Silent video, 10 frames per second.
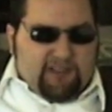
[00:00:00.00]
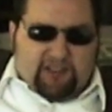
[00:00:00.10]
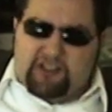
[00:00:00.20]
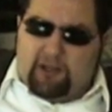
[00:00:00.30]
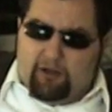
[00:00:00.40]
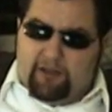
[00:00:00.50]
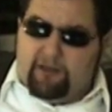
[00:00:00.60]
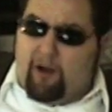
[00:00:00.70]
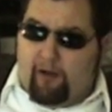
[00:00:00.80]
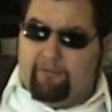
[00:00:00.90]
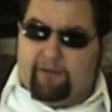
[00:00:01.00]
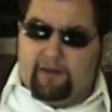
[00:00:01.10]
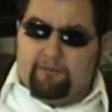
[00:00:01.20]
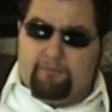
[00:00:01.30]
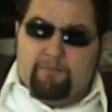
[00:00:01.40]
solid,
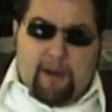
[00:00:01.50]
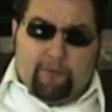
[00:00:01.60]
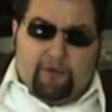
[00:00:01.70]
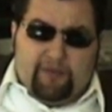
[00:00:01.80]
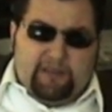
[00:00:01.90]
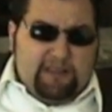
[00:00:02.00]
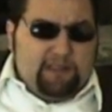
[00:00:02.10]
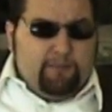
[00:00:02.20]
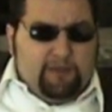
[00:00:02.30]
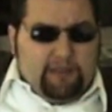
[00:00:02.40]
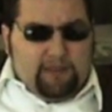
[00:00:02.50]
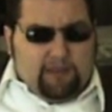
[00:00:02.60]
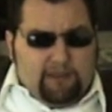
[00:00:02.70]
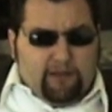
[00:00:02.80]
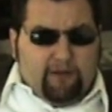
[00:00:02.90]
confident member of the team.
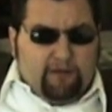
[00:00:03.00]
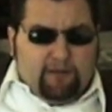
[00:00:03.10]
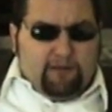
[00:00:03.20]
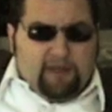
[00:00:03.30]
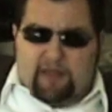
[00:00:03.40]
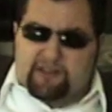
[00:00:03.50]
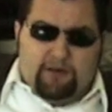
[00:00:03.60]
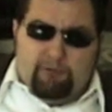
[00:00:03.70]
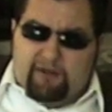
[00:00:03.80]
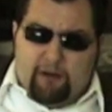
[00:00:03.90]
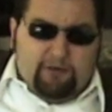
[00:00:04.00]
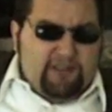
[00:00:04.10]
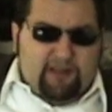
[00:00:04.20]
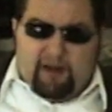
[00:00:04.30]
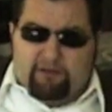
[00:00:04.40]
He has no
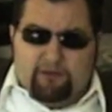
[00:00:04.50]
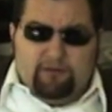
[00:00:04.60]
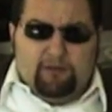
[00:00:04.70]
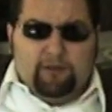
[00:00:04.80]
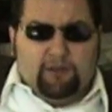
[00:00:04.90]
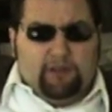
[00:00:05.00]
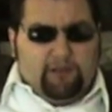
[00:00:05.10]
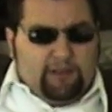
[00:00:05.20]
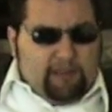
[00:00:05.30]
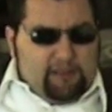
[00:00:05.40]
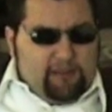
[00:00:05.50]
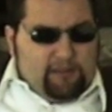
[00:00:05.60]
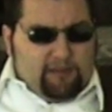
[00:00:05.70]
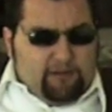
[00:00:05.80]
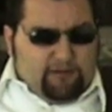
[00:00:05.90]
doubts ever.
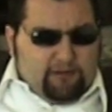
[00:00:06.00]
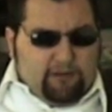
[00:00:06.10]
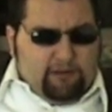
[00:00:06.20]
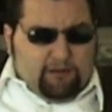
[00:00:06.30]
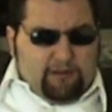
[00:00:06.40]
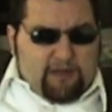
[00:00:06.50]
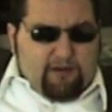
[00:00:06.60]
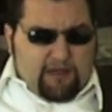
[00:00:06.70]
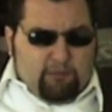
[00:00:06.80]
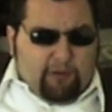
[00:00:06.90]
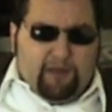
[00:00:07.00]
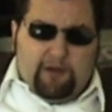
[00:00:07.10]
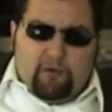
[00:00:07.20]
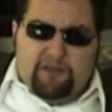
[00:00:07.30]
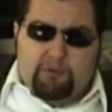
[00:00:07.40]
He really
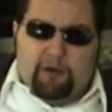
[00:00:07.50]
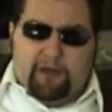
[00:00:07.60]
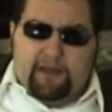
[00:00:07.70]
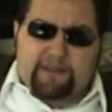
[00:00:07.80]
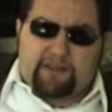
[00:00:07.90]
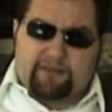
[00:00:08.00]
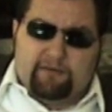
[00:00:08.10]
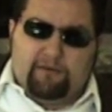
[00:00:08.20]
knows where he is.